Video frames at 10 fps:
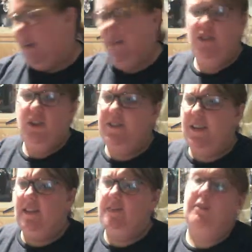sure I've
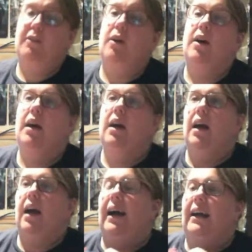said this before,
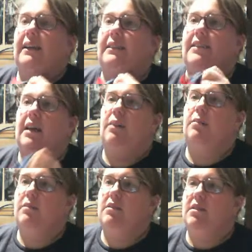
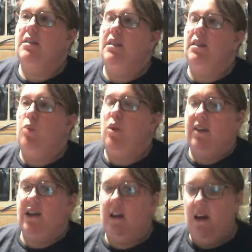and
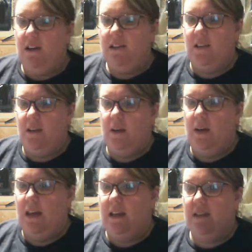Warwick Castle
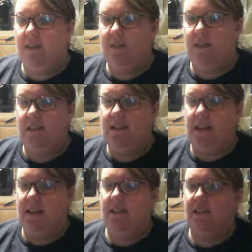is the
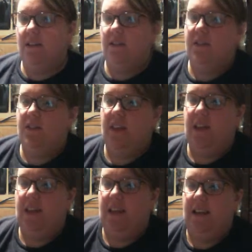seat of
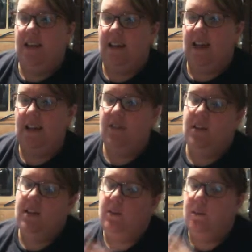the
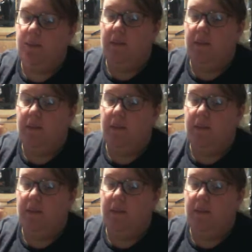Lancastrian.